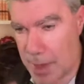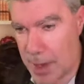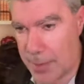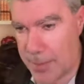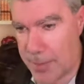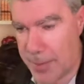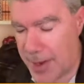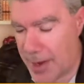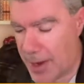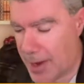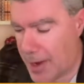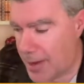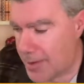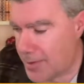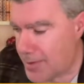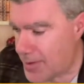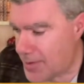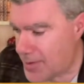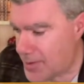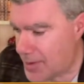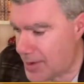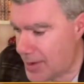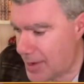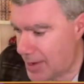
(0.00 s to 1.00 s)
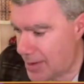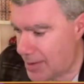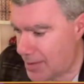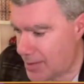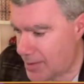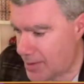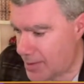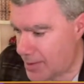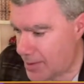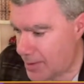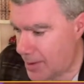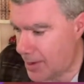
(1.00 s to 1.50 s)
behind the
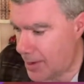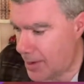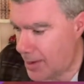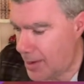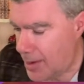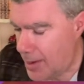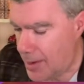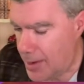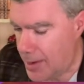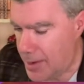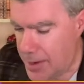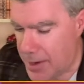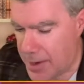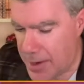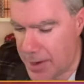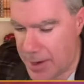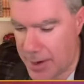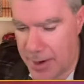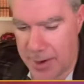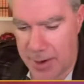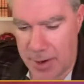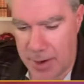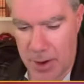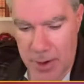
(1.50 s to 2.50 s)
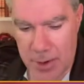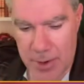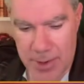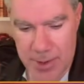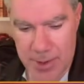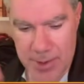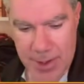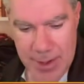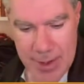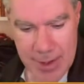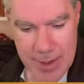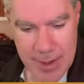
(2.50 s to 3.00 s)
scenes. You're going to
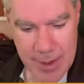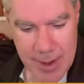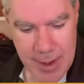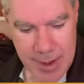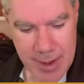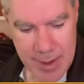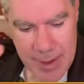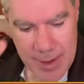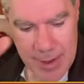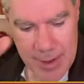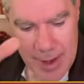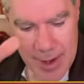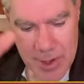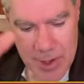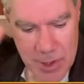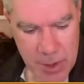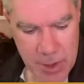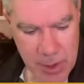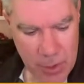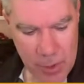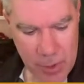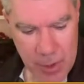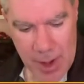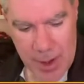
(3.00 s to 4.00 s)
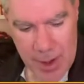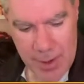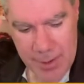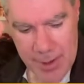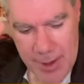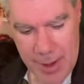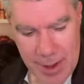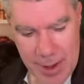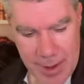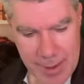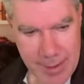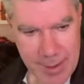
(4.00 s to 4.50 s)
notice it in the next little while
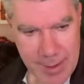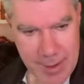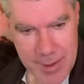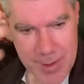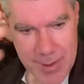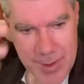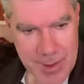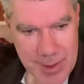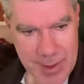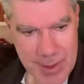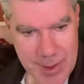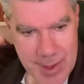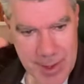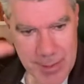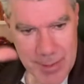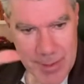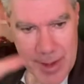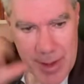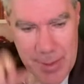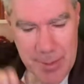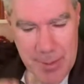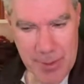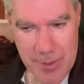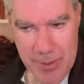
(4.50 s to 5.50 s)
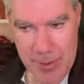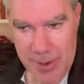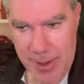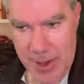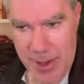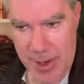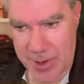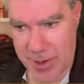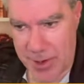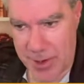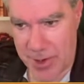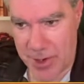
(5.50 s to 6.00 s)
that there's some type of
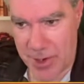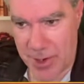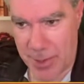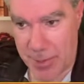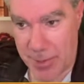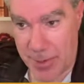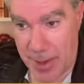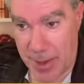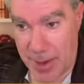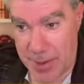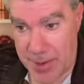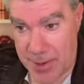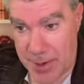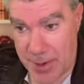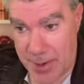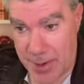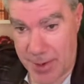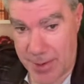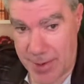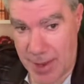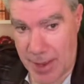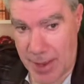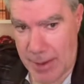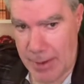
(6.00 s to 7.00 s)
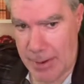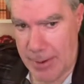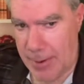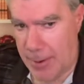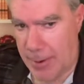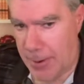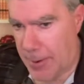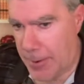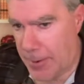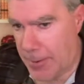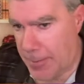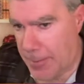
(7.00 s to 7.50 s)
relationship that she's
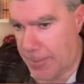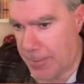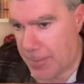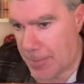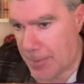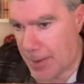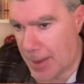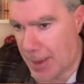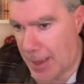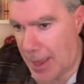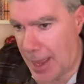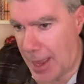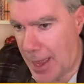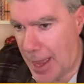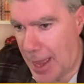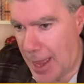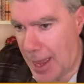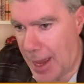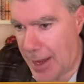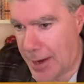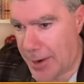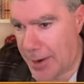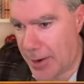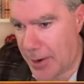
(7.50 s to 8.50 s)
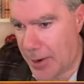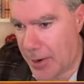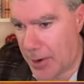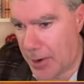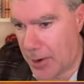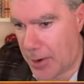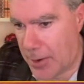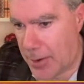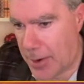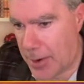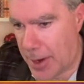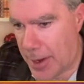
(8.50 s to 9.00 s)
had
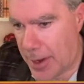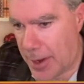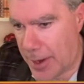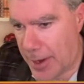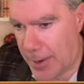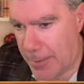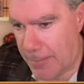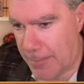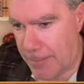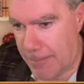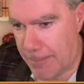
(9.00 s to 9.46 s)
already.